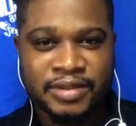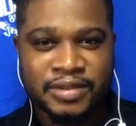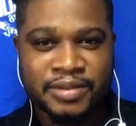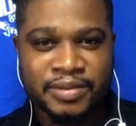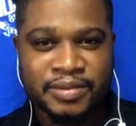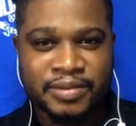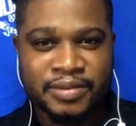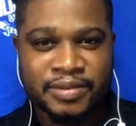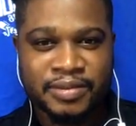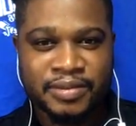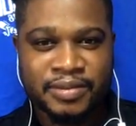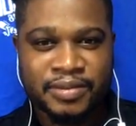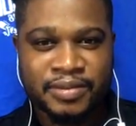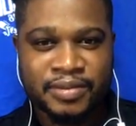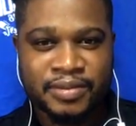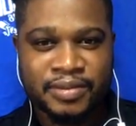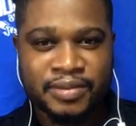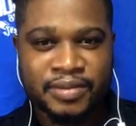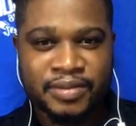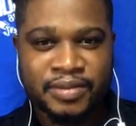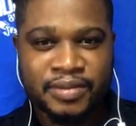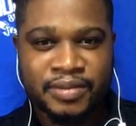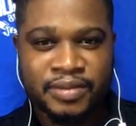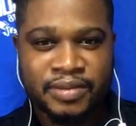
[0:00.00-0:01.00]

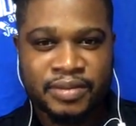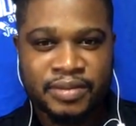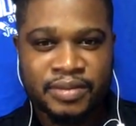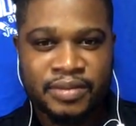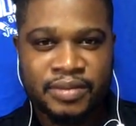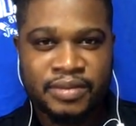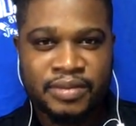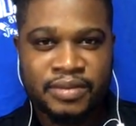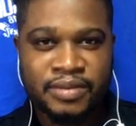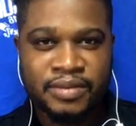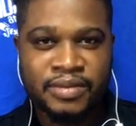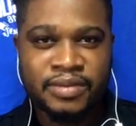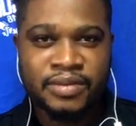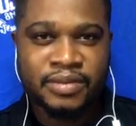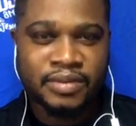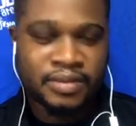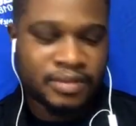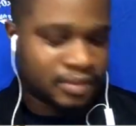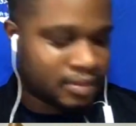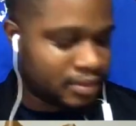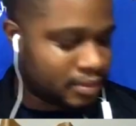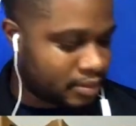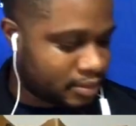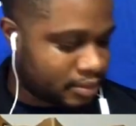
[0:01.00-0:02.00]

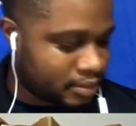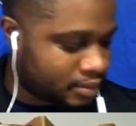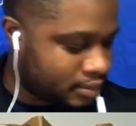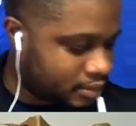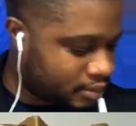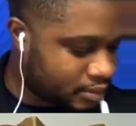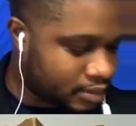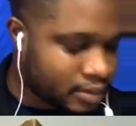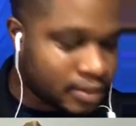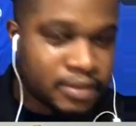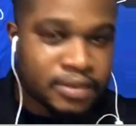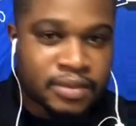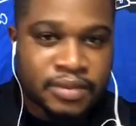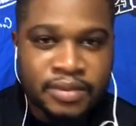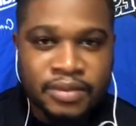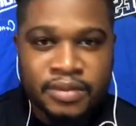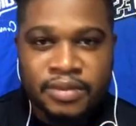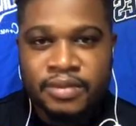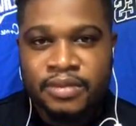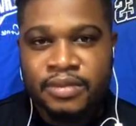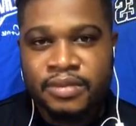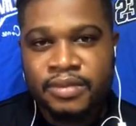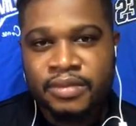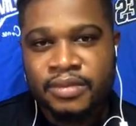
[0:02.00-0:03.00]

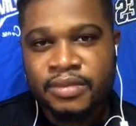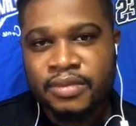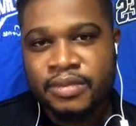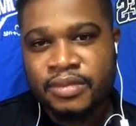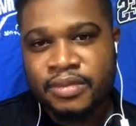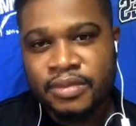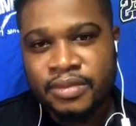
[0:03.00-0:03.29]
[no speech]